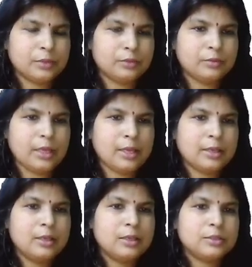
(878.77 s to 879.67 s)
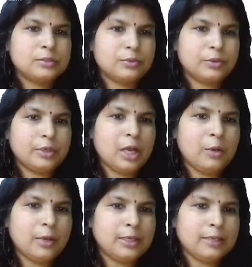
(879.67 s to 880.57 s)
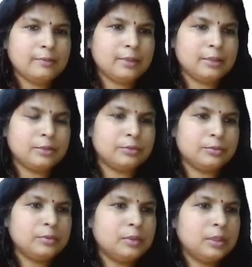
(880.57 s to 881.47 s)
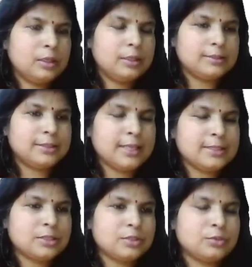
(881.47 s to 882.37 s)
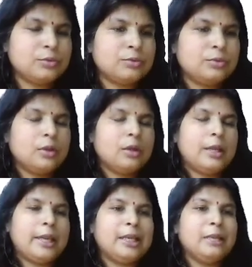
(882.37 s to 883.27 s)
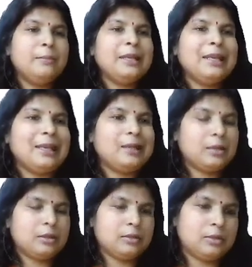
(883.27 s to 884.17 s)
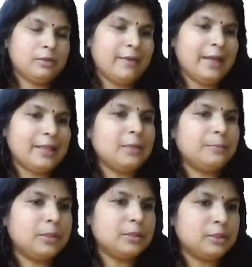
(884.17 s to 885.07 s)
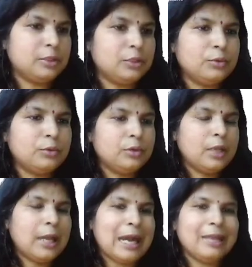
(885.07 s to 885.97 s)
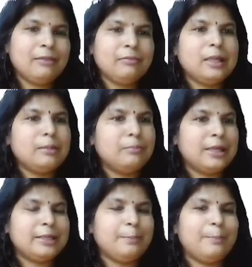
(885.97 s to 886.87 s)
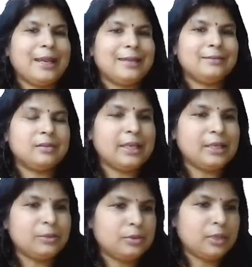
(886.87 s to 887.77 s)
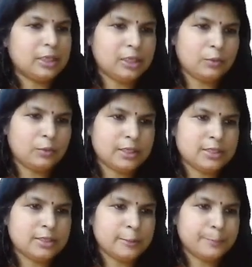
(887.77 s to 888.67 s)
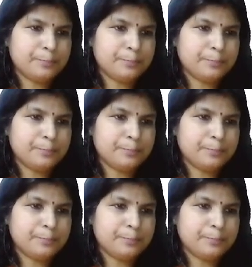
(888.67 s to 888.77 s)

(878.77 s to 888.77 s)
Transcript: Okay, so now what I will do, just to eliminate the variable u, I will multiply 3 to the equation